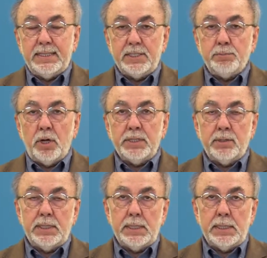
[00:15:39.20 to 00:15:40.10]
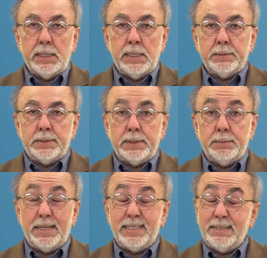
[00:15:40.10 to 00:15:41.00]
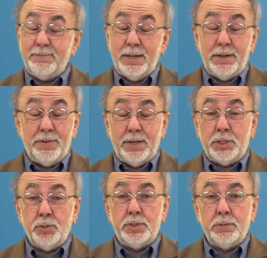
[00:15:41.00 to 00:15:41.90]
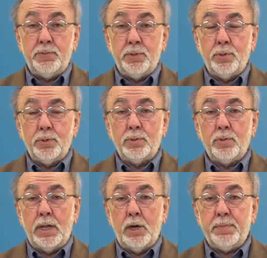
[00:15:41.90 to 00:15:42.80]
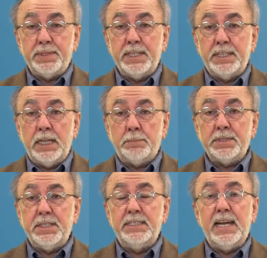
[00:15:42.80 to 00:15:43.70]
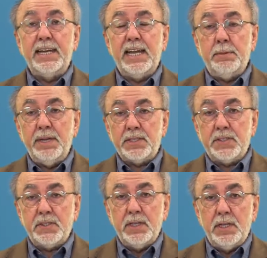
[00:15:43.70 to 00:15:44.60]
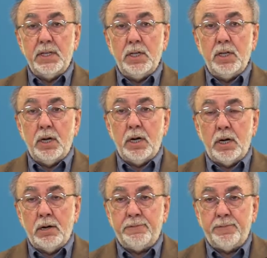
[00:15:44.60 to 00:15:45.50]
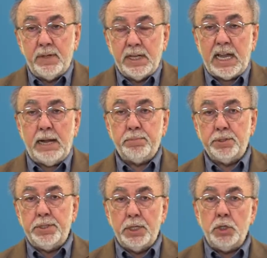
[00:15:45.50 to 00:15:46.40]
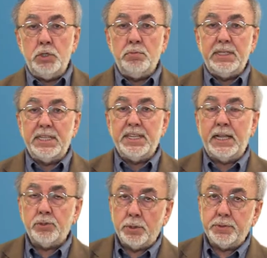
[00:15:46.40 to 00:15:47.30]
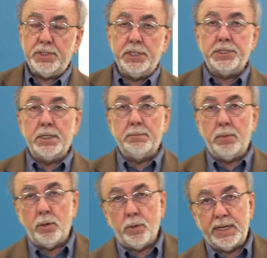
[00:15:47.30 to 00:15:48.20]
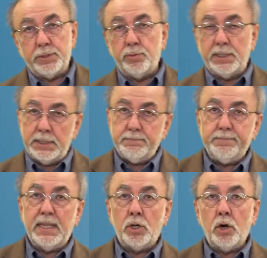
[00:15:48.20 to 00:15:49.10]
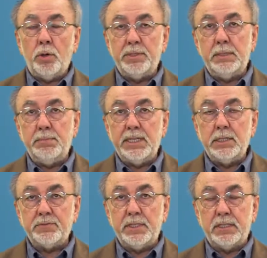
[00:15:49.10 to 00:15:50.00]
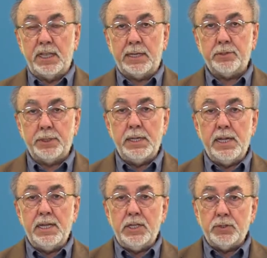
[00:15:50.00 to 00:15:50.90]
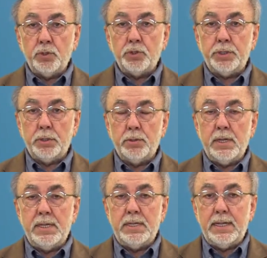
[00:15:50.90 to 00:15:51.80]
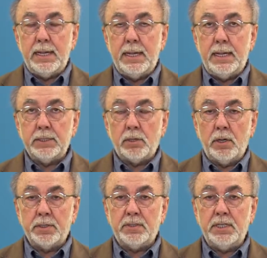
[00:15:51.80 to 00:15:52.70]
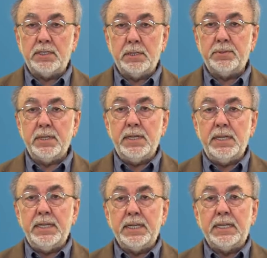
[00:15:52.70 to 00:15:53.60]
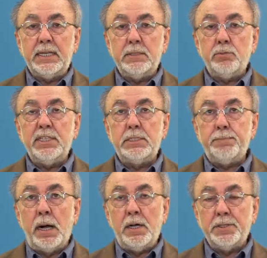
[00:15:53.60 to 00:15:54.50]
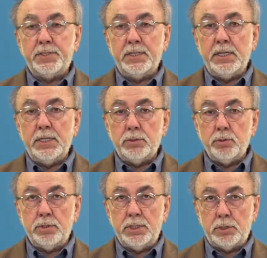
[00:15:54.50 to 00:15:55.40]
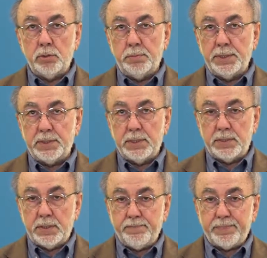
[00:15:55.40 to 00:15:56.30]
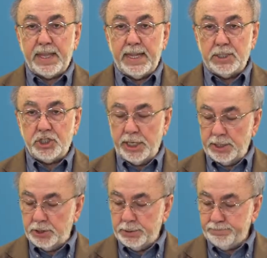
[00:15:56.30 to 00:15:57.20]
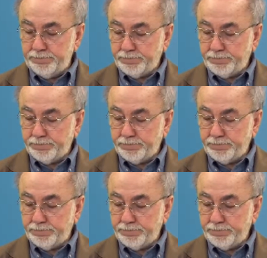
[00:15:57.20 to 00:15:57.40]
this model uh, is very, very useful to help us interpret the dynamics of coupled human and natural system, or as we called in the beginning of this lecture, social uh, ecological systems in response to disturbances and change.